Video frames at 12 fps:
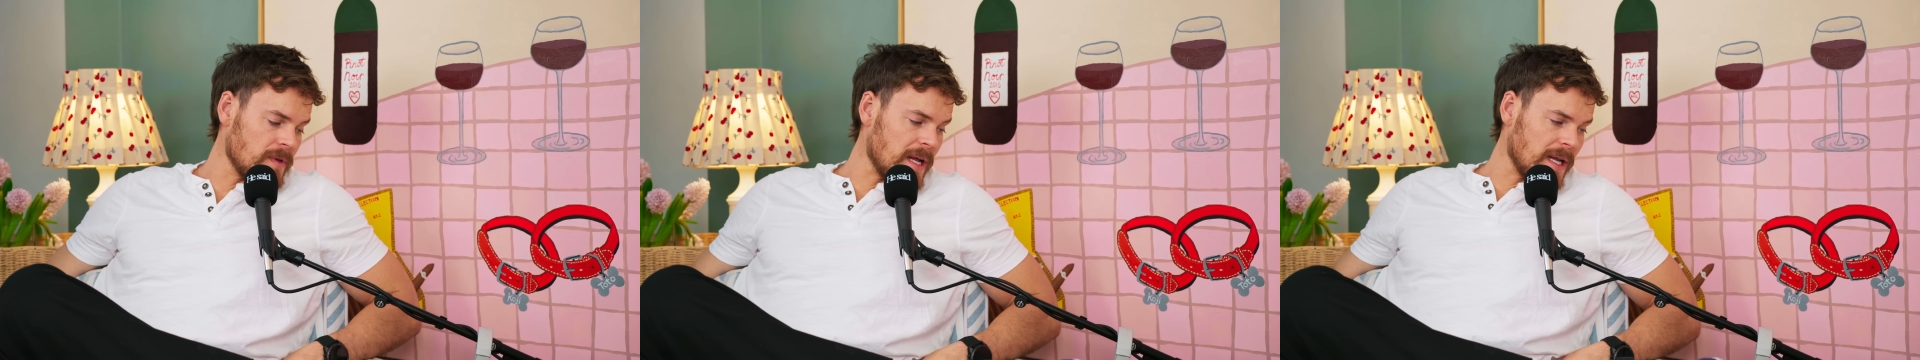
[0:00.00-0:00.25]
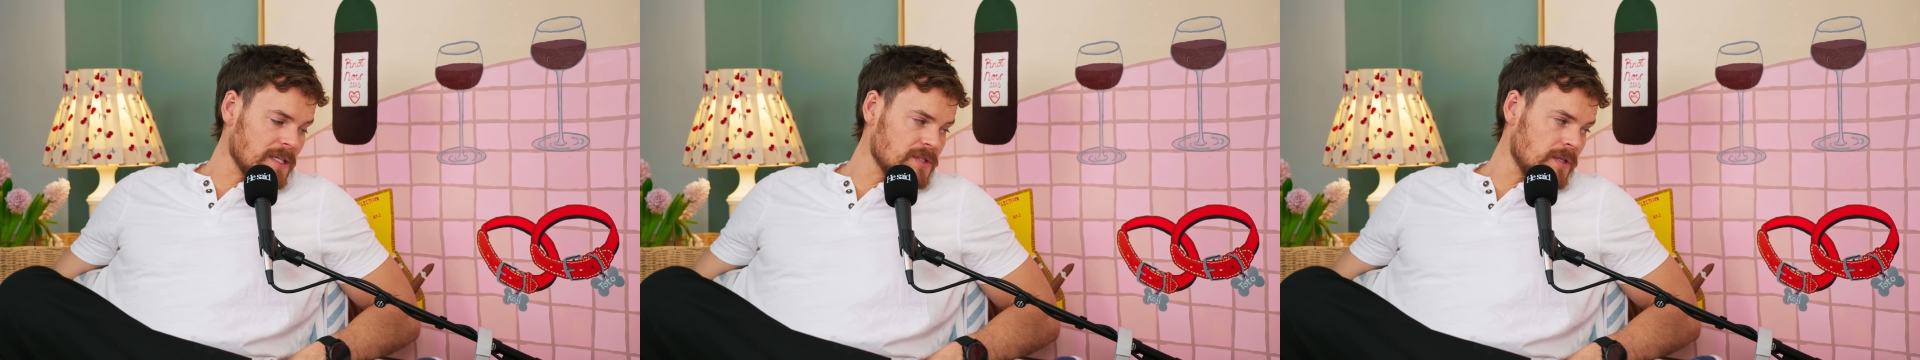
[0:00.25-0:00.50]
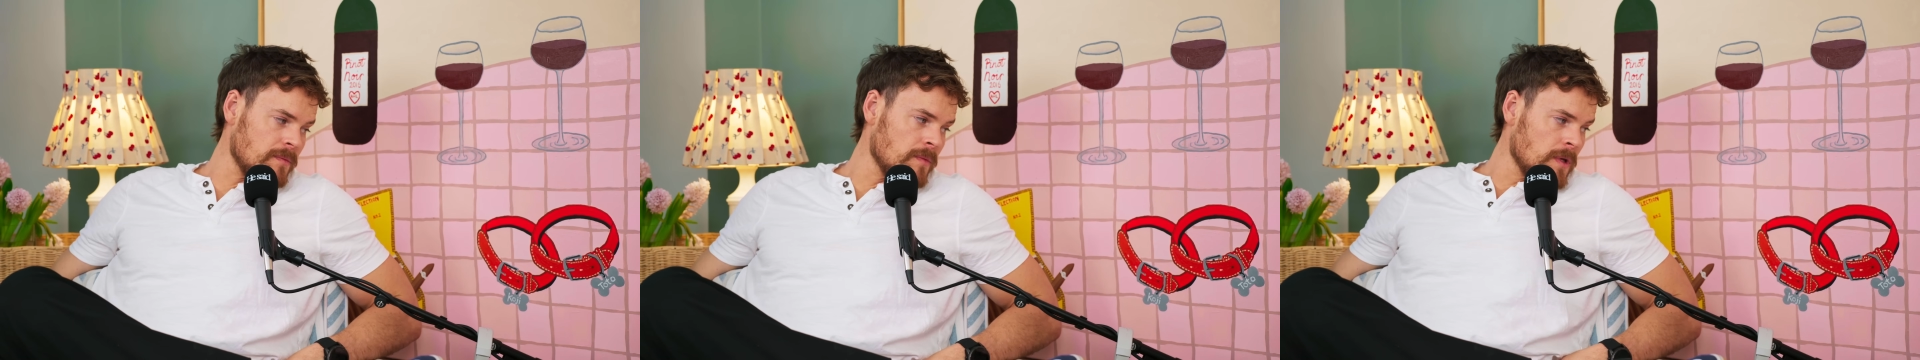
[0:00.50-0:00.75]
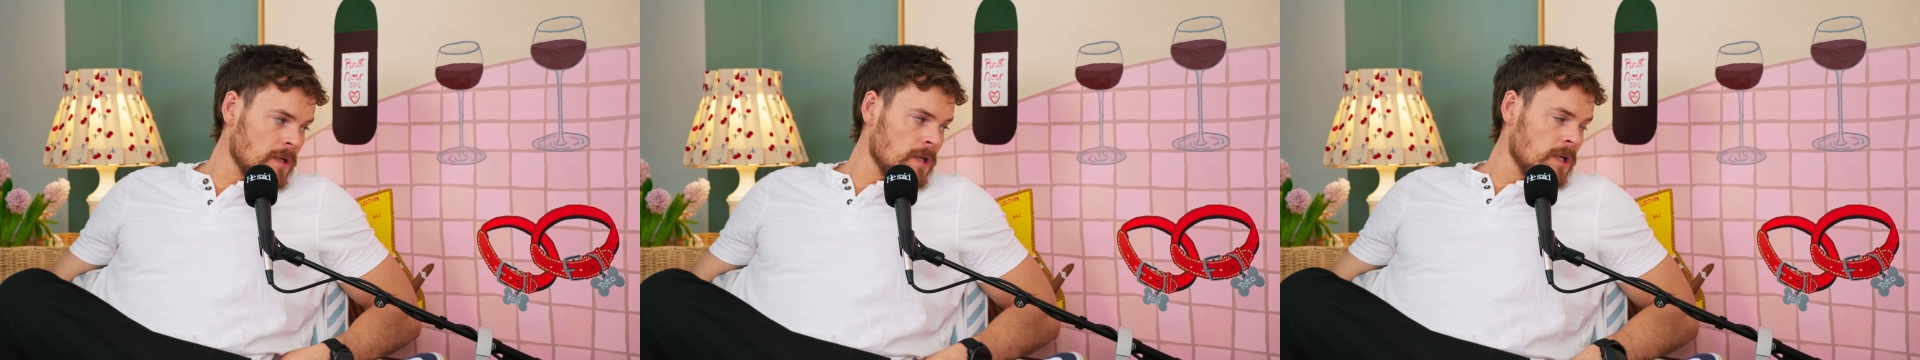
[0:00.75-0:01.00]
and actually
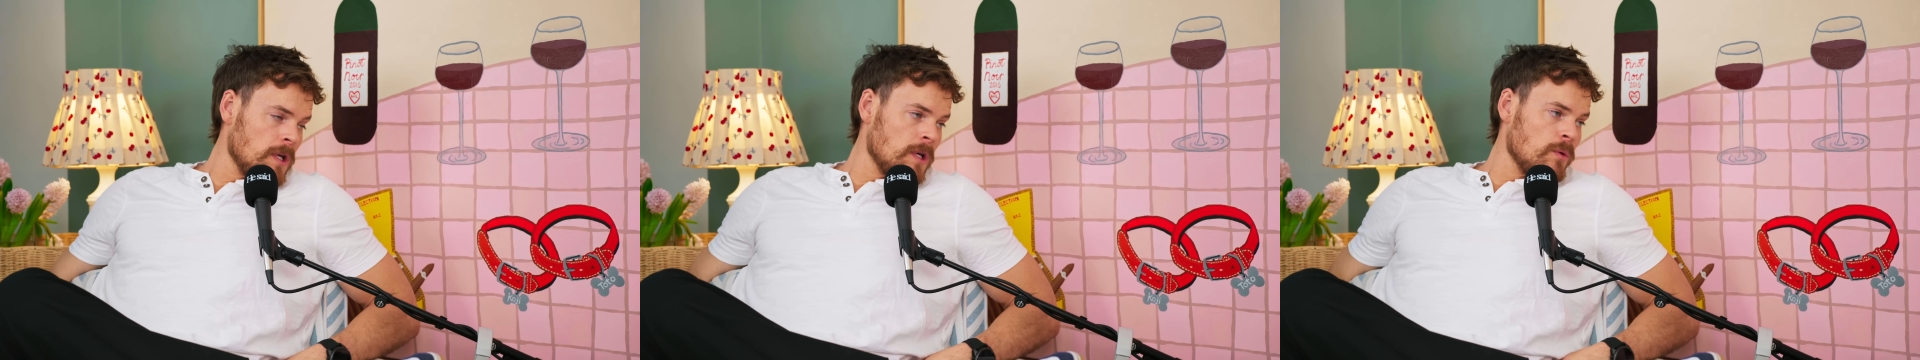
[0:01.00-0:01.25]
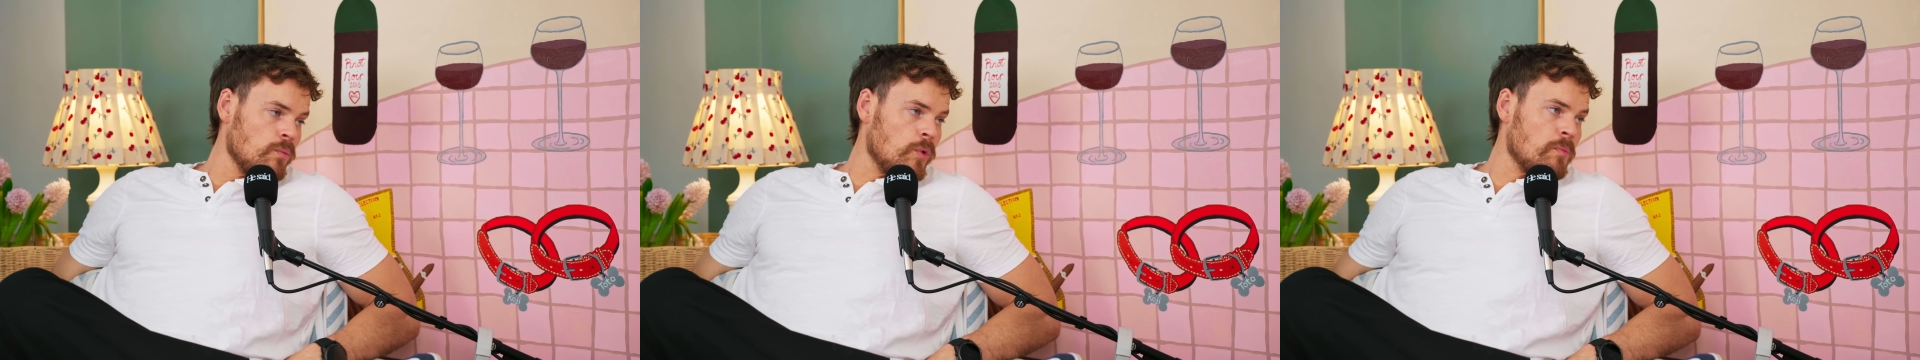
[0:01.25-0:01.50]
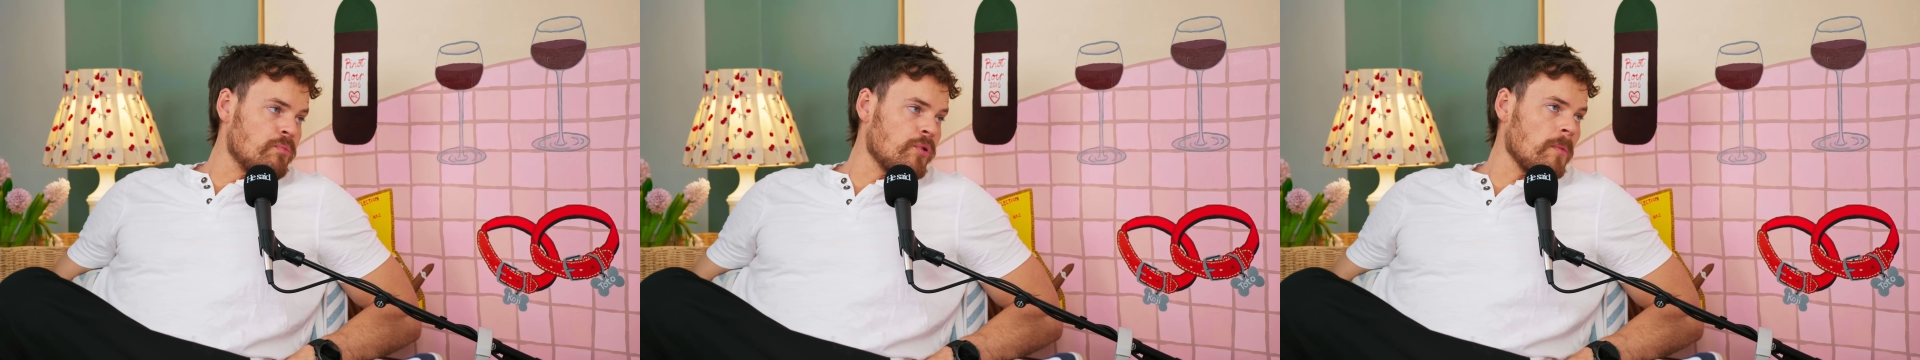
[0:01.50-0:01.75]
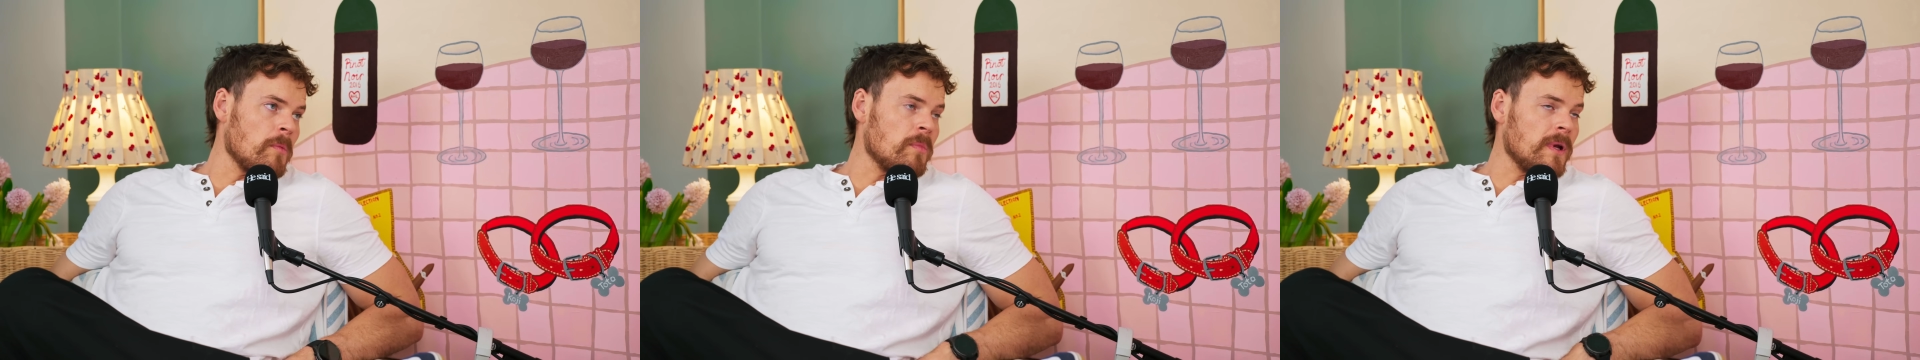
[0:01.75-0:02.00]
would
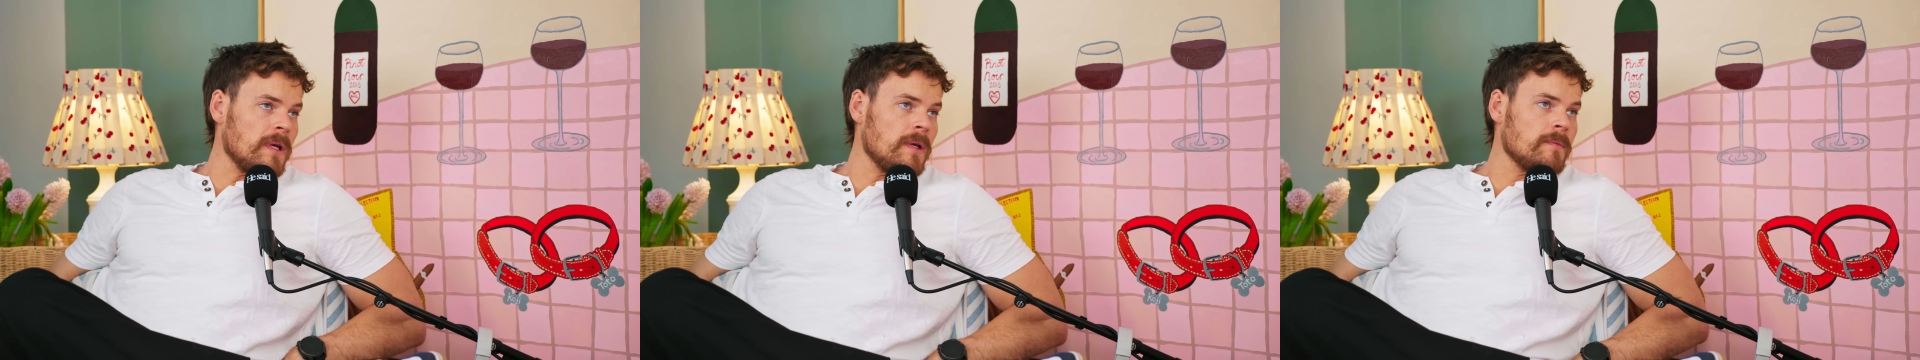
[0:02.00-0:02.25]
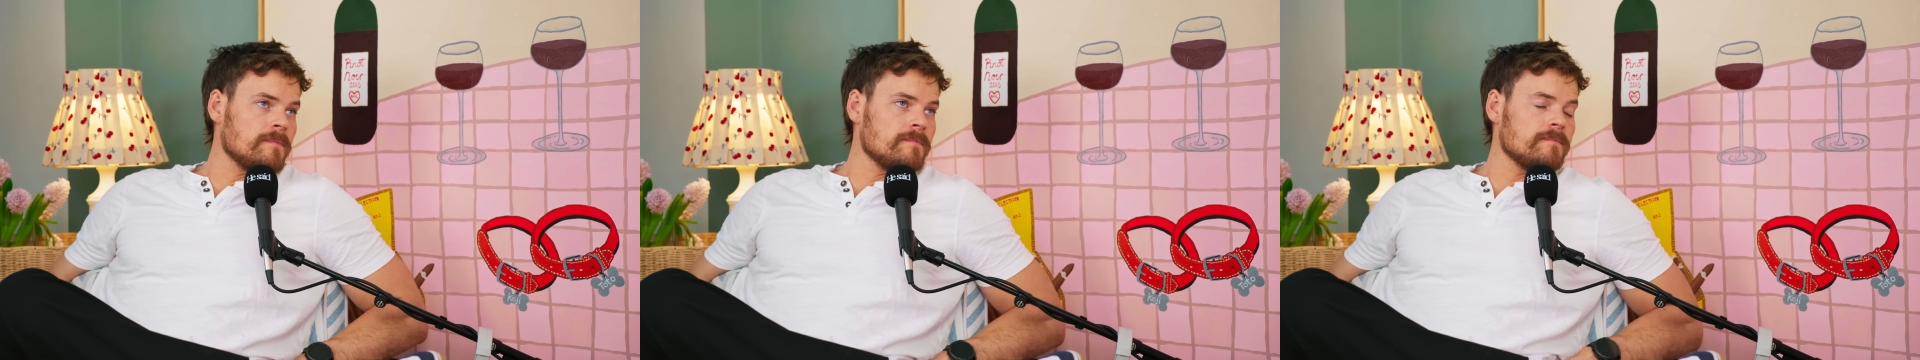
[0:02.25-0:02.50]
probably